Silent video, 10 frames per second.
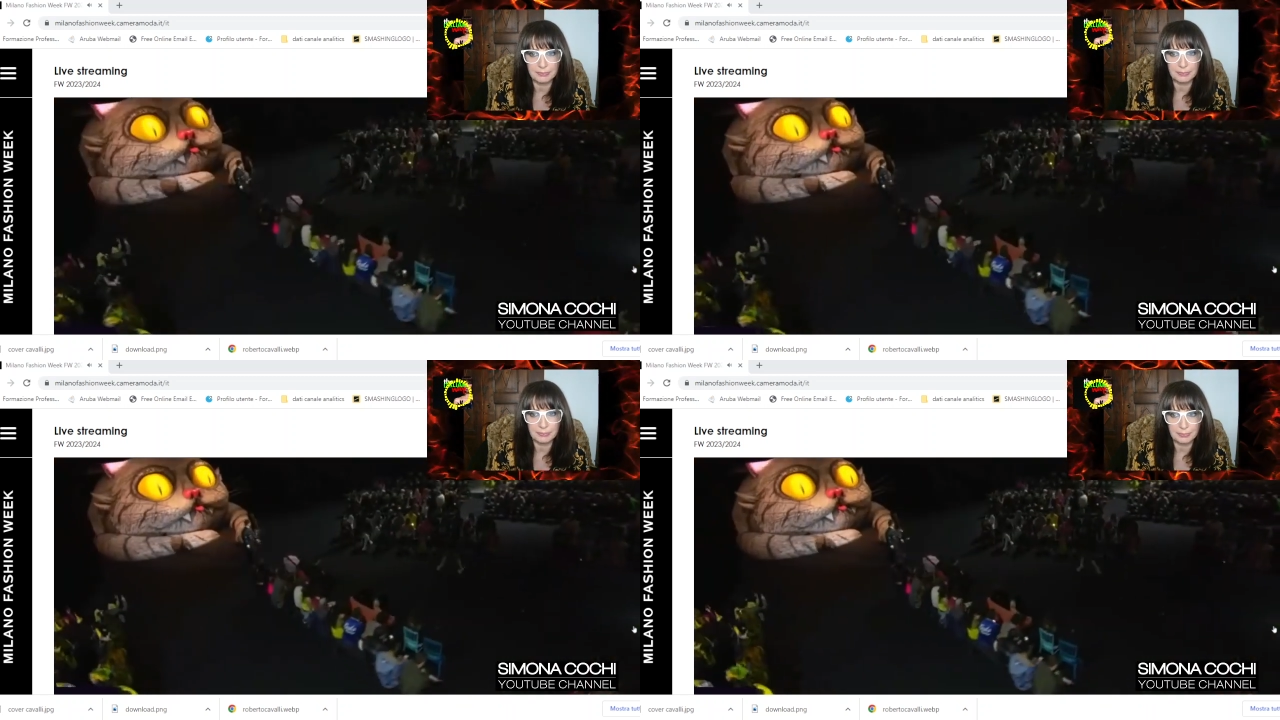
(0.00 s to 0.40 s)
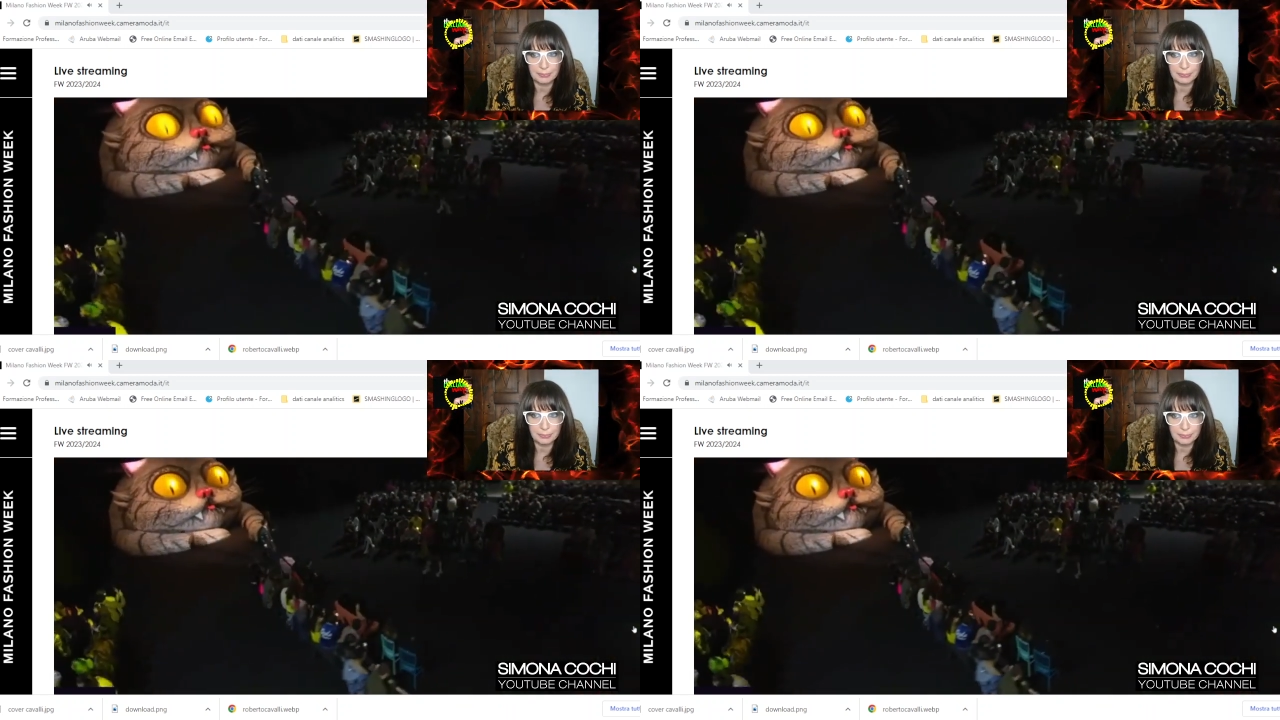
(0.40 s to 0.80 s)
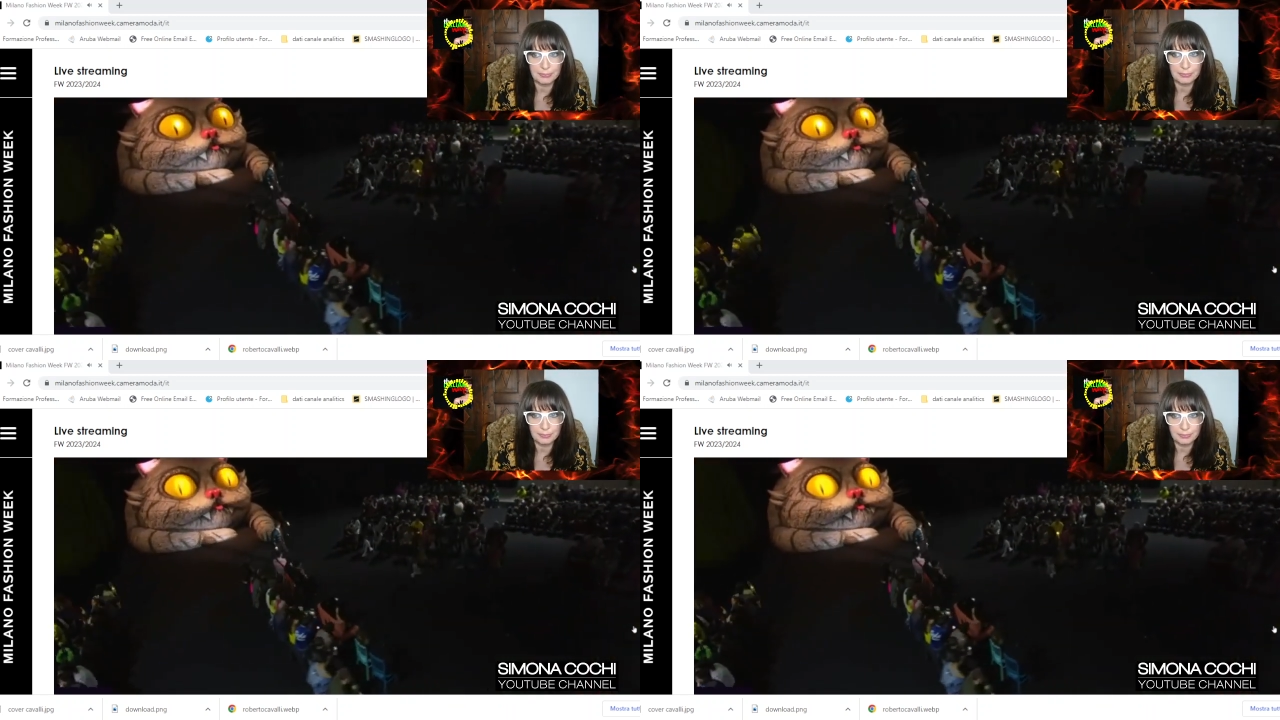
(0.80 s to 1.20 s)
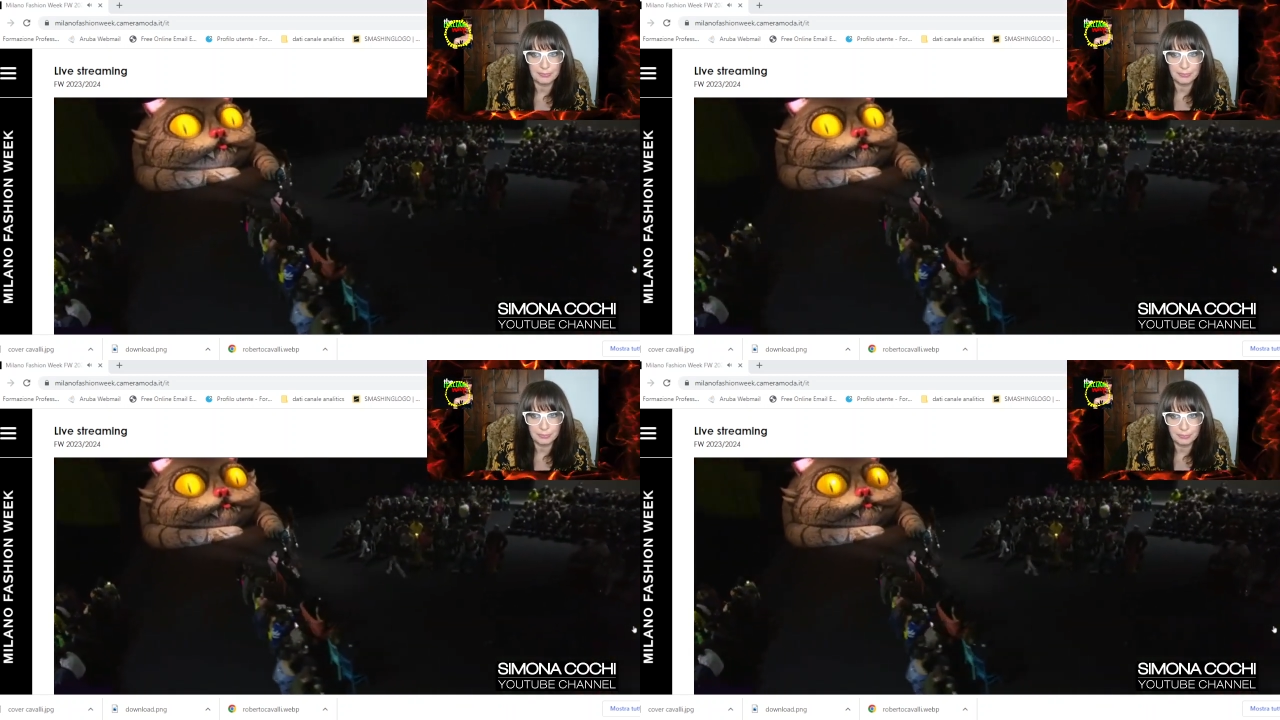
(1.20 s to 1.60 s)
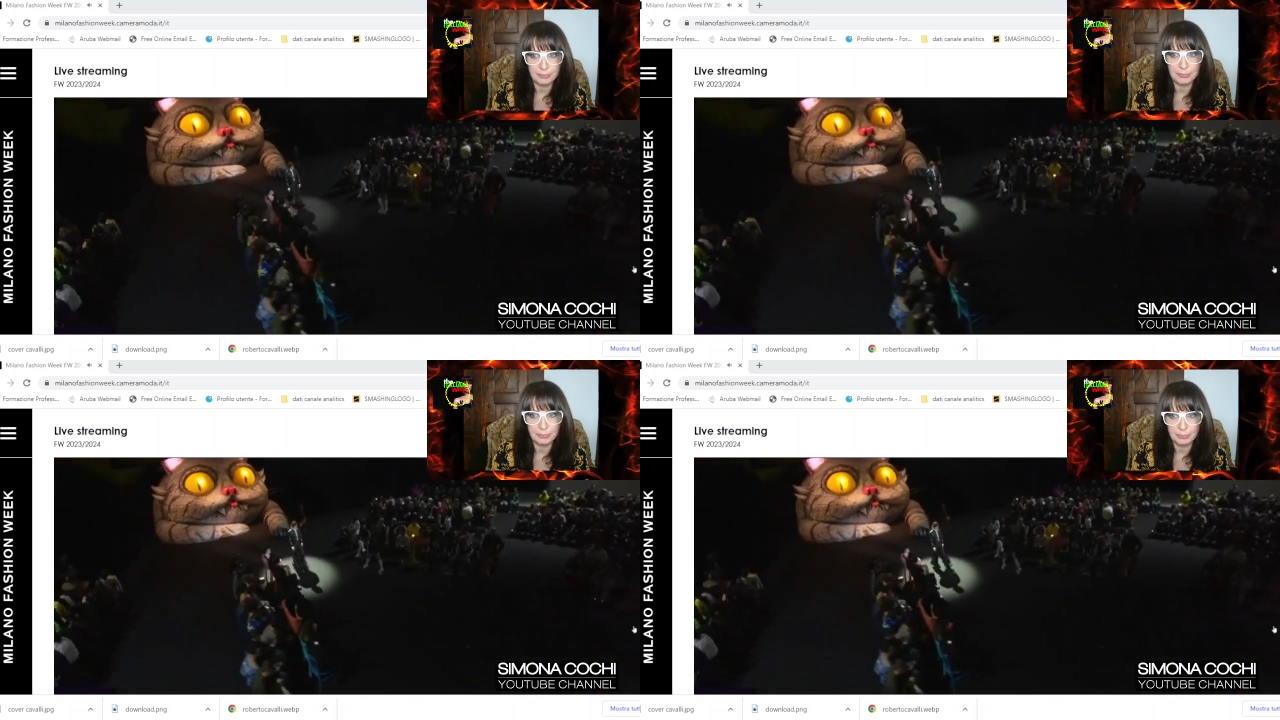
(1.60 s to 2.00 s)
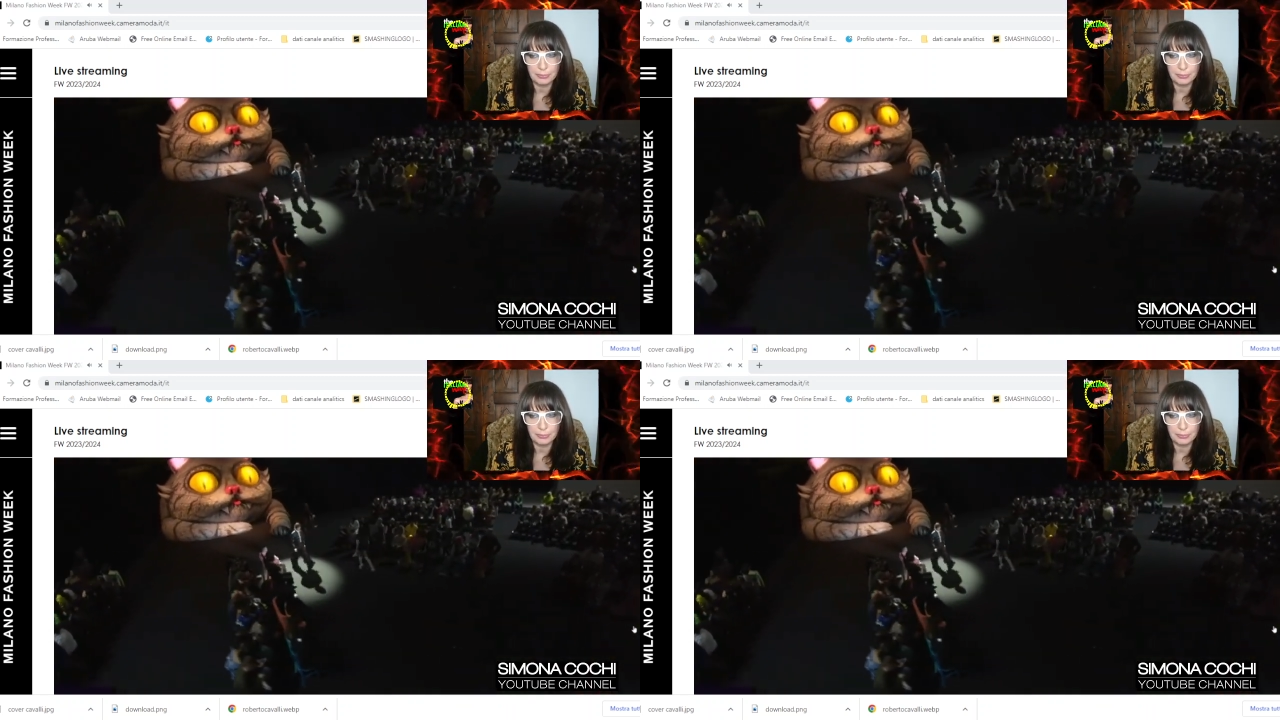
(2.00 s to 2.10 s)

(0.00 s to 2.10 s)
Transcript: (silence)